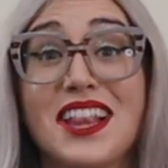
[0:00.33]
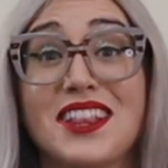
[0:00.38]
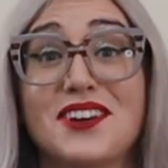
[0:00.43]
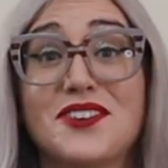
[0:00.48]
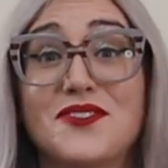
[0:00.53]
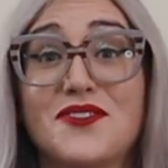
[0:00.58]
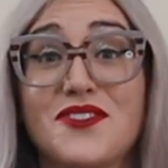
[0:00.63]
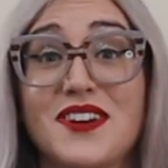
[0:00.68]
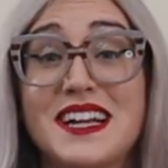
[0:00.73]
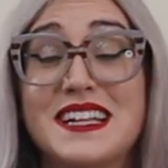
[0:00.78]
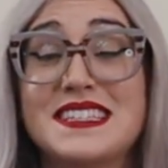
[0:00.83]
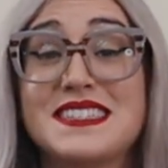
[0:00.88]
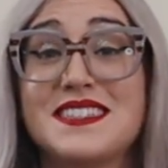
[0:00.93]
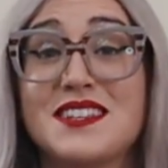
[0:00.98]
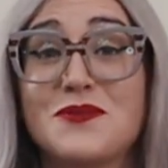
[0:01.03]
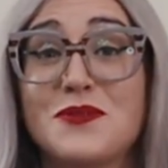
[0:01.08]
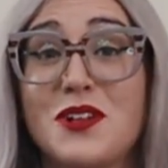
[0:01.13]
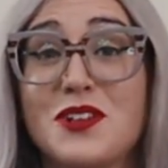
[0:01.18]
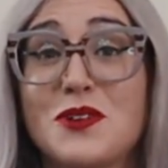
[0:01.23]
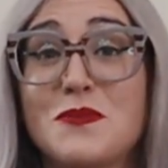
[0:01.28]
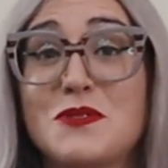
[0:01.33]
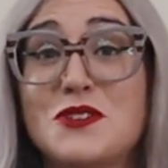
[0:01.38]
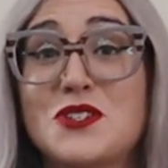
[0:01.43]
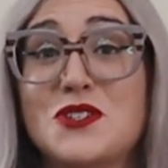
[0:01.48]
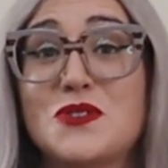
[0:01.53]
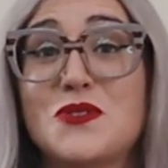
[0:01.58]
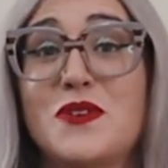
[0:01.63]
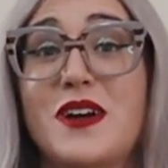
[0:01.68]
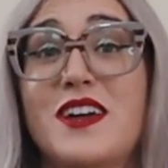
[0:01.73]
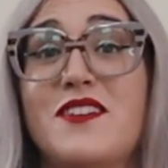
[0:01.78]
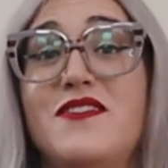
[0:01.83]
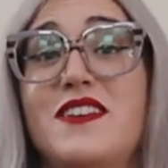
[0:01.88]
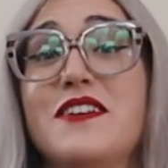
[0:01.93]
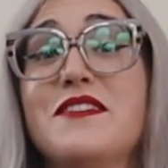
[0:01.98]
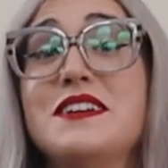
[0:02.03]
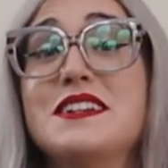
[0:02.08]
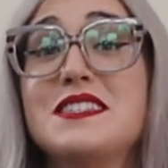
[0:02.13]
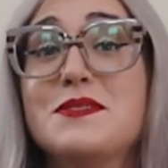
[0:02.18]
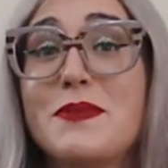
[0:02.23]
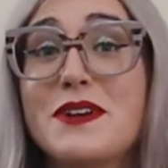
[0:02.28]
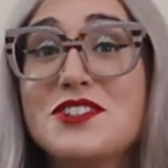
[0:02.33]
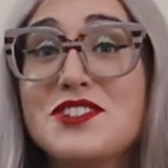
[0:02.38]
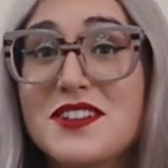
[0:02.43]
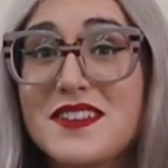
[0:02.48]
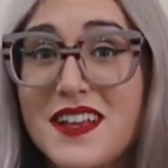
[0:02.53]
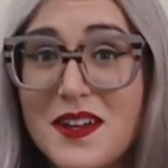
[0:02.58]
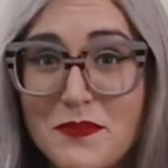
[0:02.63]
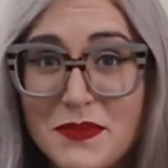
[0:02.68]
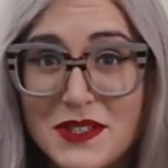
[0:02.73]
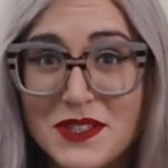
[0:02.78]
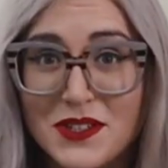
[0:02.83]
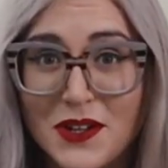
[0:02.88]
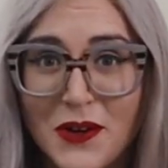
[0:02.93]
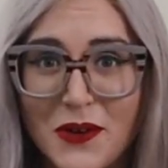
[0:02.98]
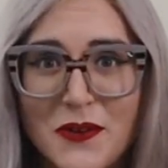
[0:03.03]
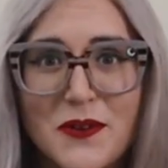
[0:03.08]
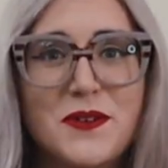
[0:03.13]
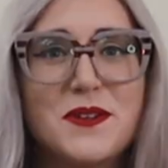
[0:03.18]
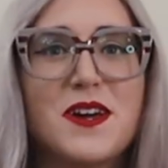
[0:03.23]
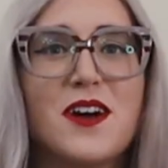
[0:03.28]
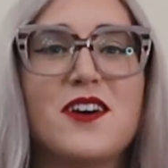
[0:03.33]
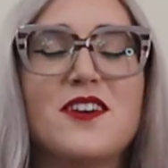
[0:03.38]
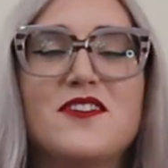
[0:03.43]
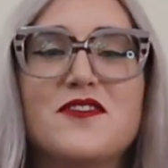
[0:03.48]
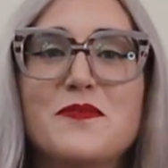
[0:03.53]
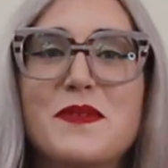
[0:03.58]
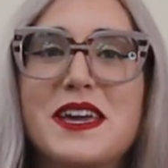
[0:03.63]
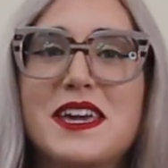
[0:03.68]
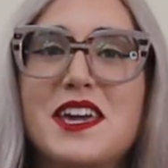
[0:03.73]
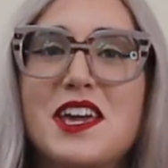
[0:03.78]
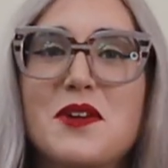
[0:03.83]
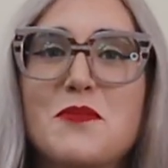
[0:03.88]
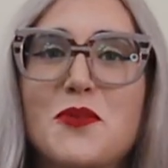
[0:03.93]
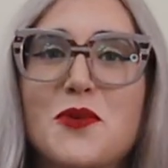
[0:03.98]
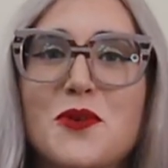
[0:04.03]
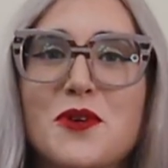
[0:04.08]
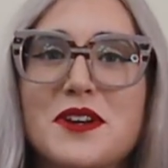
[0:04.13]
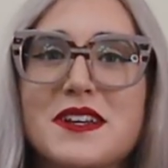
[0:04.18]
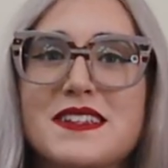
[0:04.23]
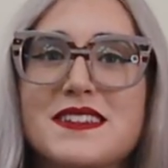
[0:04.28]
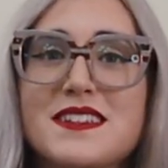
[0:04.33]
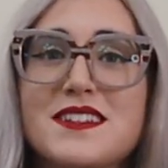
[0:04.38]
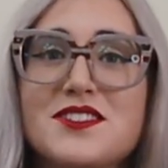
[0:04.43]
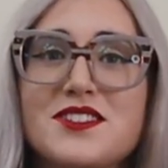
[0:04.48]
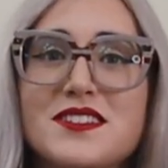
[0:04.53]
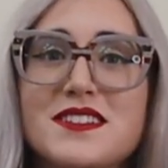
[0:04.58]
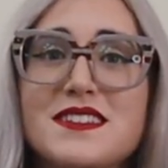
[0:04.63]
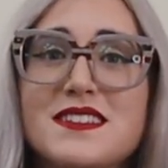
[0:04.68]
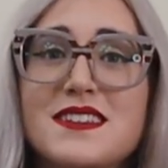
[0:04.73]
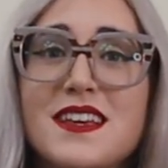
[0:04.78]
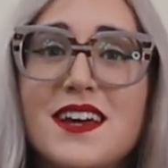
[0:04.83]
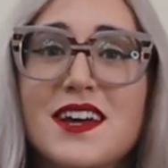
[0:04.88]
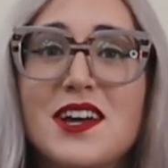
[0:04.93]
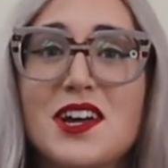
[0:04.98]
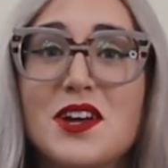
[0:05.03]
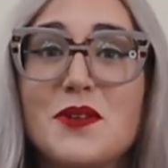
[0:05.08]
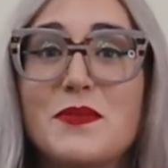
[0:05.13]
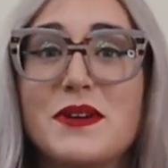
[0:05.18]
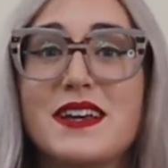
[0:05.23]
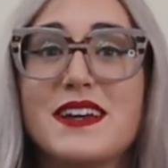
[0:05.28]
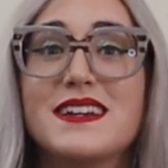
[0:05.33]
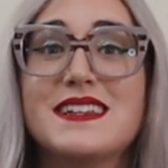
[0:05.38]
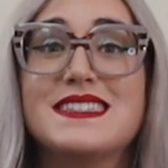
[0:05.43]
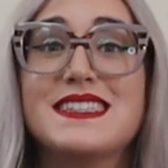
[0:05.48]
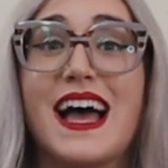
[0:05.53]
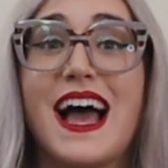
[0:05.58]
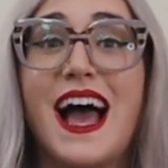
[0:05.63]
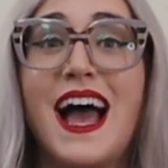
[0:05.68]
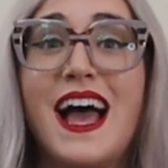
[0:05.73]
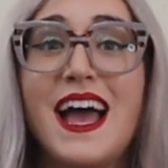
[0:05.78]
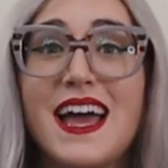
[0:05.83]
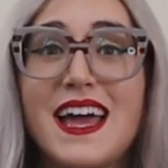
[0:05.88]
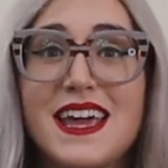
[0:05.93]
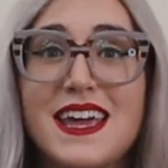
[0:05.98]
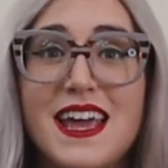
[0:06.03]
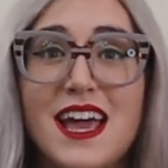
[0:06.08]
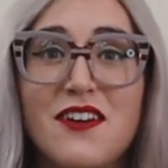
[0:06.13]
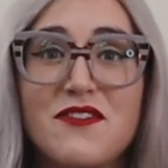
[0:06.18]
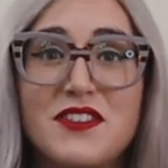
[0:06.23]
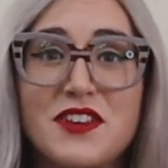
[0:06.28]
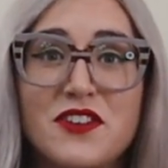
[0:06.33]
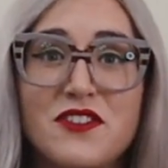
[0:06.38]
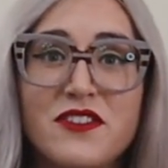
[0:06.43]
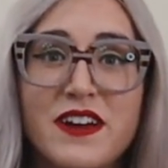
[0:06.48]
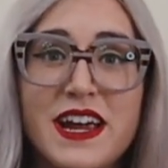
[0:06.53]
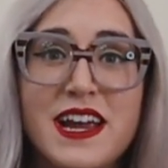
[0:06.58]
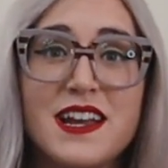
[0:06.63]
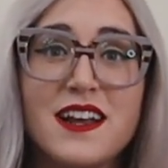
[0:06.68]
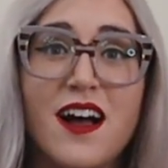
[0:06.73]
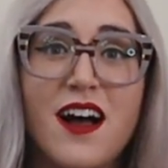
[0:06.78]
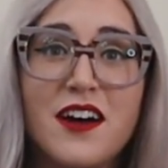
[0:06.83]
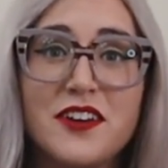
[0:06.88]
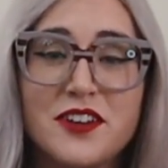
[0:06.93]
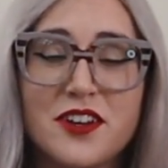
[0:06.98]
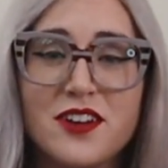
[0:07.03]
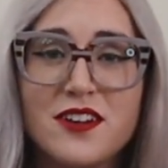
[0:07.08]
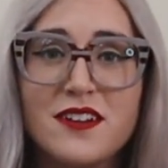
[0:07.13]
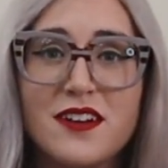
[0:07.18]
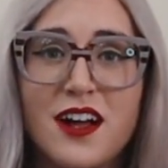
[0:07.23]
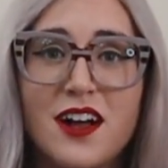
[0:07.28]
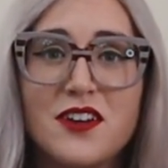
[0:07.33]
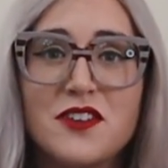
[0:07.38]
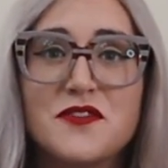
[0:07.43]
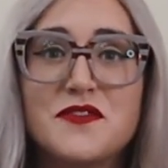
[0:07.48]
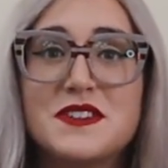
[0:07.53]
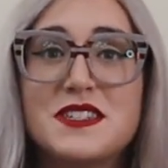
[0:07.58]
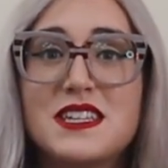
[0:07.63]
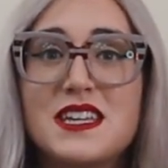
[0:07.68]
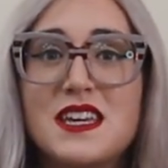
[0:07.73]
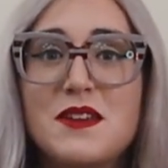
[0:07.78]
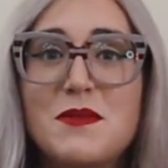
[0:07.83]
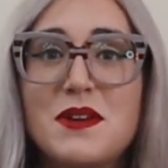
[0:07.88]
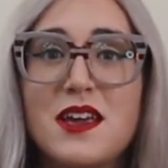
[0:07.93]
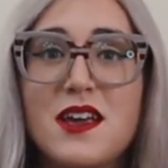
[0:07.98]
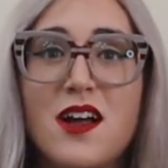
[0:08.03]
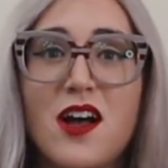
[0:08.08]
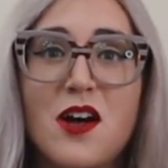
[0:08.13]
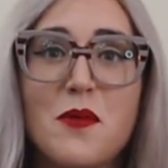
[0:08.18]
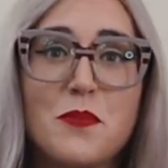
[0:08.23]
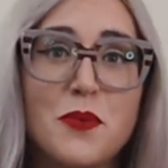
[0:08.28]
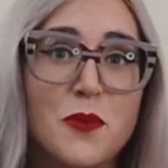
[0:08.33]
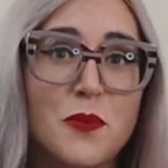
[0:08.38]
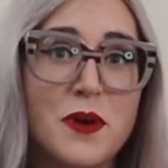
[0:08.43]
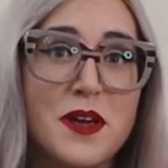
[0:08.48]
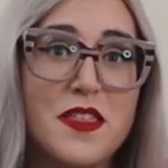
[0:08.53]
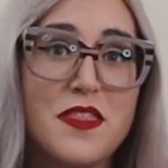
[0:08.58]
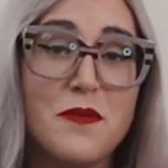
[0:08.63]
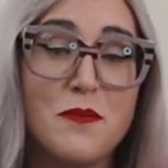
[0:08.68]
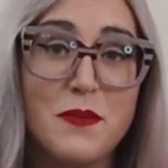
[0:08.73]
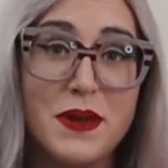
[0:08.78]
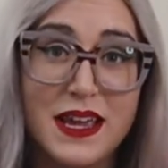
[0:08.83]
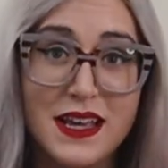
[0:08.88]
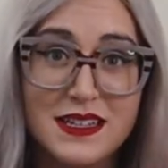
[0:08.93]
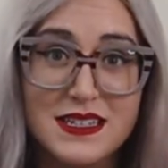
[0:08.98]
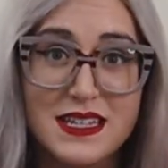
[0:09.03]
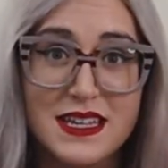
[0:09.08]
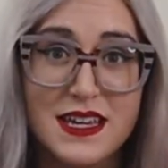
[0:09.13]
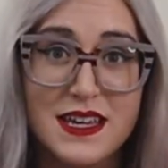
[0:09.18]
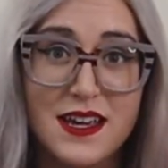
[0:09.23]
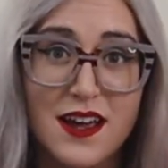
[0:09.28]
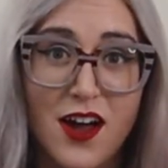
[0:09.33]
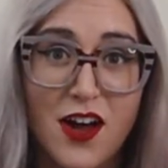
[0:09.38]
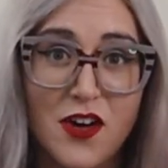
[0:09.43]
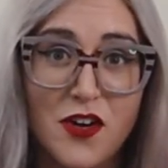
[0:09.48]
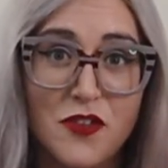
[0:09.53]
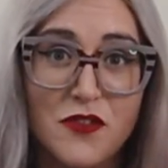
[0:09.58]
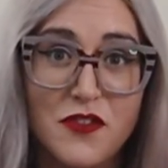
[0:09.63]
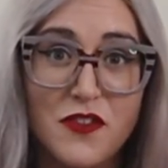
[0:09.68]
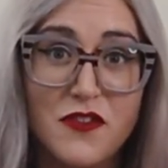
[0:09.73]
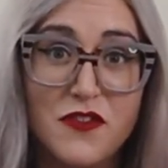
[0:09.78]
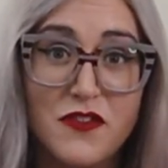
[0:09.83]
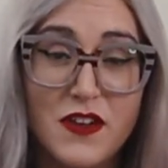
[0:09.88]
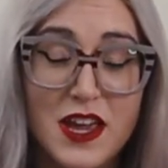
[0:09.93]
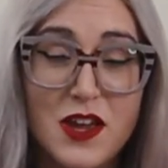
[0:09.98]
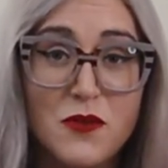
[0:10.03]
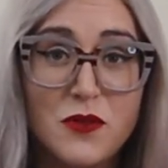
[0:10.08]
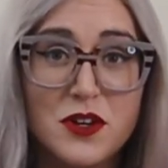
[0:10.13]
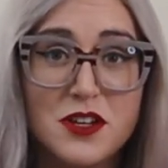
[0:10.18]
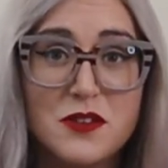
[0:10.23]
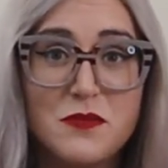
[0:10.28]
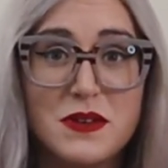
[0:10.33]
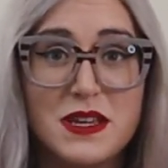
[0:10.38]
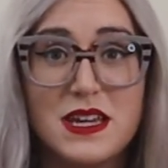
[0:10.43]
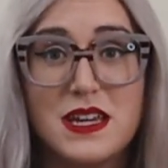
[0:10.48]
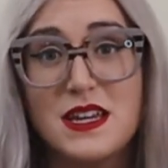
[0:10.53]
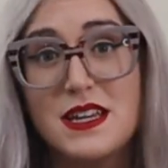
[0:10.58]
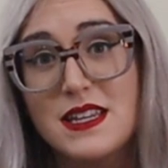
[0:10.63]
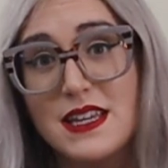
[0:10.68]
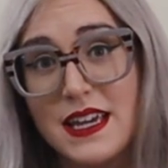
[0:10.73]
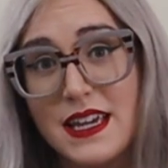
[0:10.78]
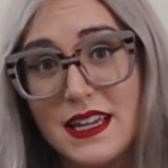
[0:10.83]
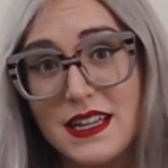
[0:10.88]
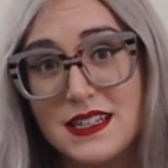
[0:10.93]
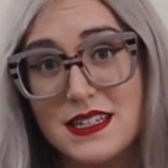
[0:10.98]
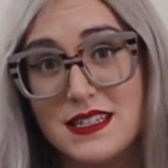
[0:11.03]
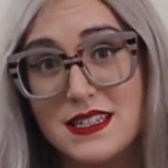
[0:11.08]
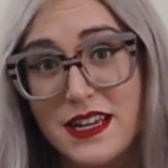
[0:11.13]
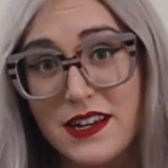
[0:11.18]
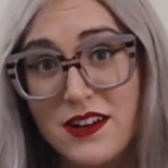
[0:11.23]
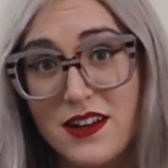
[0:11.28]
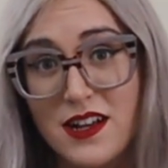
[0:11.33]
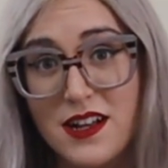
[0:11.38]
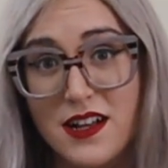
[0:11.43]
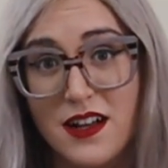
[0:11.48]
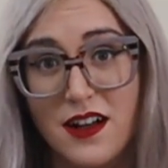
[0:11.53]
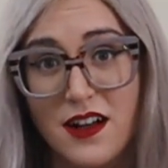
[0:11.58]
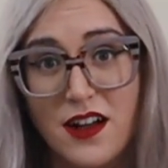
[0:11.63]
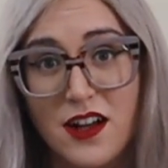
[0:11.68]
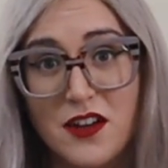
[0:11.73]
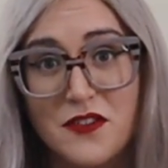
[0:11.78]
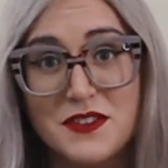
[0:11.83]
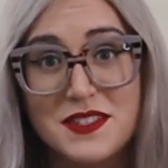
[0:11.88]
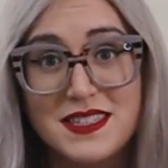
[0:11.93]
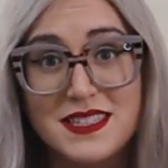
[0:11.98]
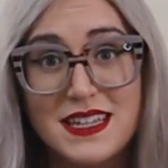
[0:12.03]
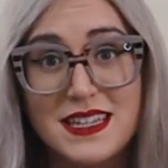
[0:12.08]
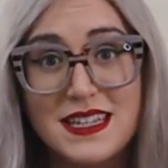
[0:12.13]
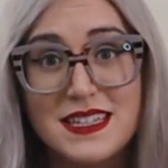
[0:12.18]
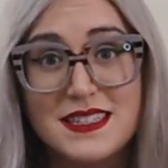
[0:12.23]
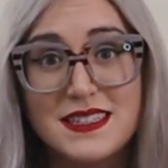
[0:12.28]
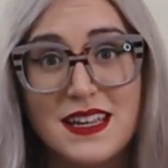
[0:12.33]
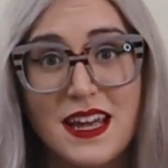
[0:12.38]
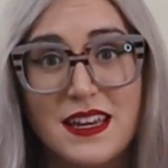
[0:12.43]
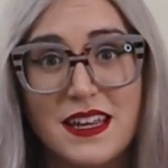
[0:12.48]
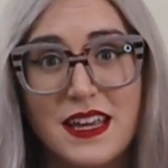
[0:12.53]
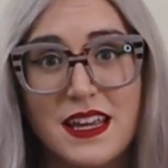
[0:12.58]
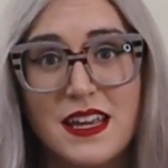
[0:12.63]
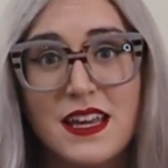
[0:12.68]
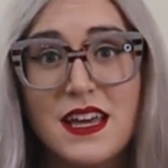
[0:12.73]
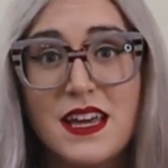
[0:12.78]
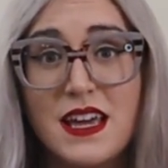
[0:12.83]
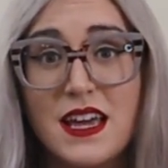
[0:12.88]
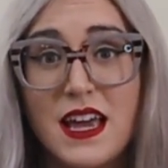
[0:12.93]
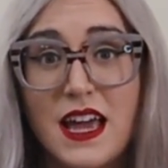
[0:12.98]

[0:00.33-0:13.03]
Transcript: Hello friends, and welcome to a very special episode of Making Poor Decisions, because I have the great honor of teaming up with Mandi of Mead and Derica of CitySteading,